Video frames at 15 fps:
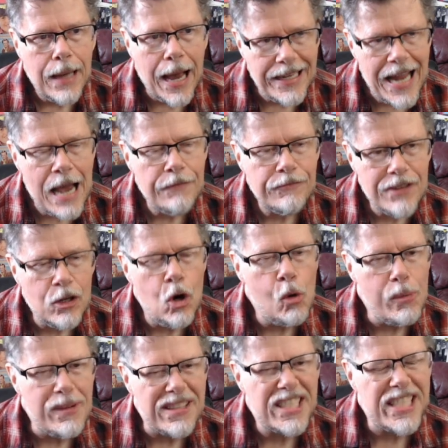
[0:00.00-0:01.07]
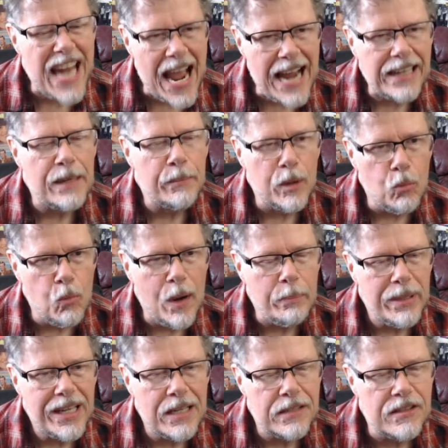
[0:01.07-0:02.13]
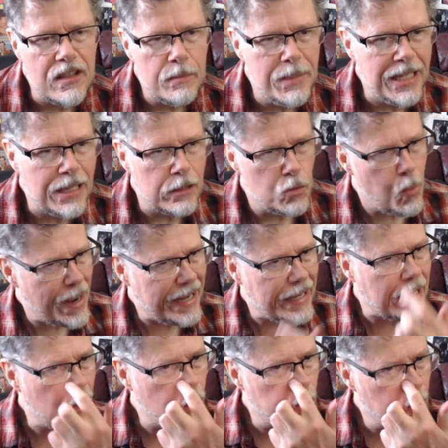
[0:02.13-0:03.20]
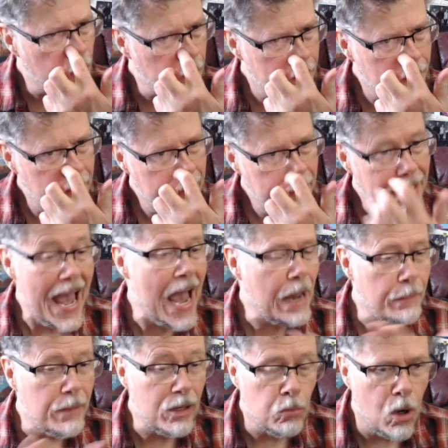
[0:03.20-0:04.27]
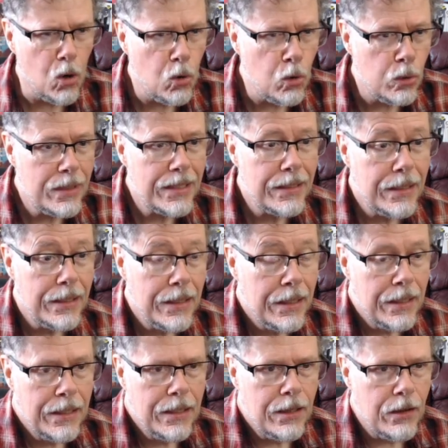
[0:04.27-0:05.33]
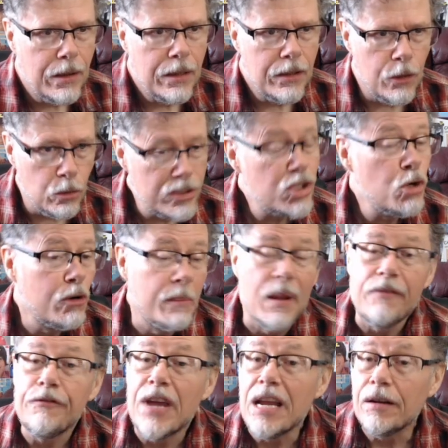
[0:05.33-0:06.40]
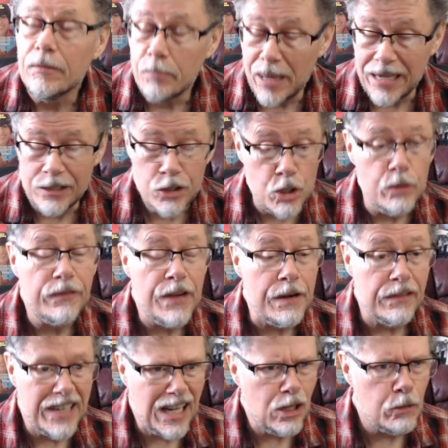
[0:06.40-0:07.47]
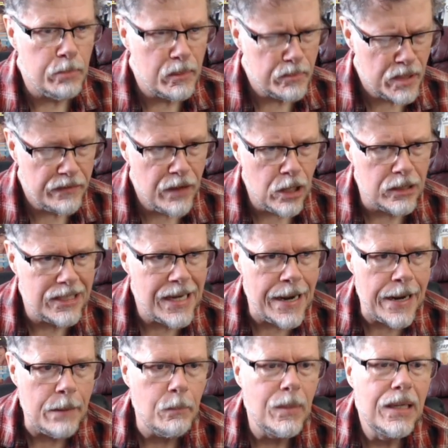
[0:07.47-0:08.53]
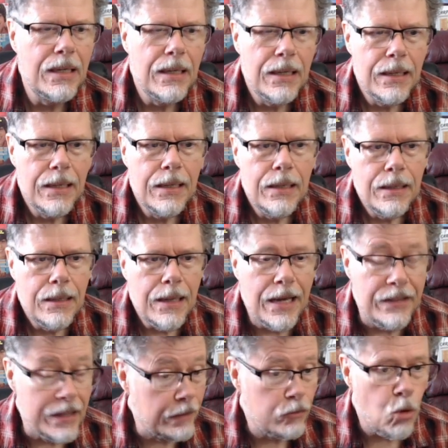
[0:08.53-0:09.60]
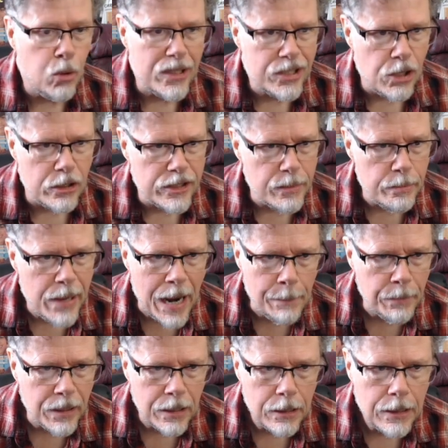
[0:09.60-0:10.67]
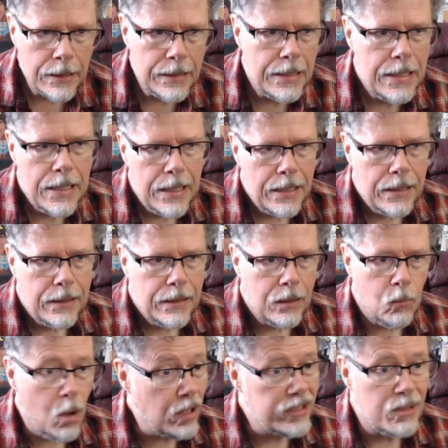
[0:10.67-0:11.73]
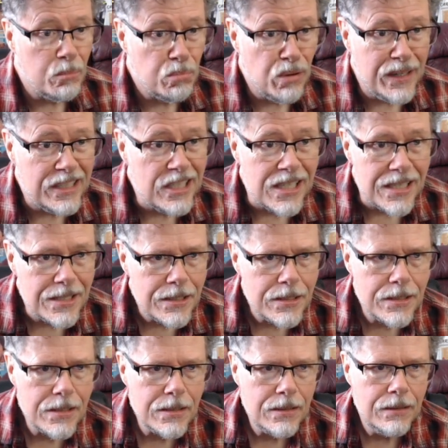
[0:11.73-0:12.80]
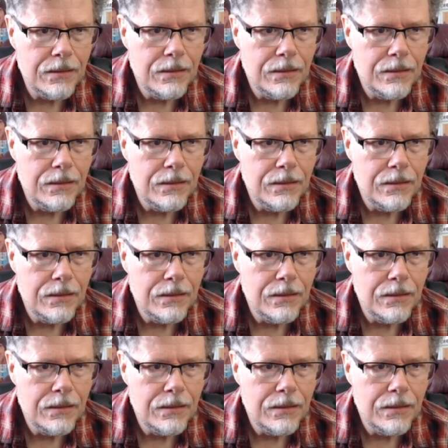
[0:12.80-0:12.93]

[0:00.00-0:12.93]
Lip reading: have to go with stack number one because of the Beatles' White Album, Abbey Road. Those two are my two favorite albums of all time. And then, of course, Sgt. Pepper, Walls and Bridges.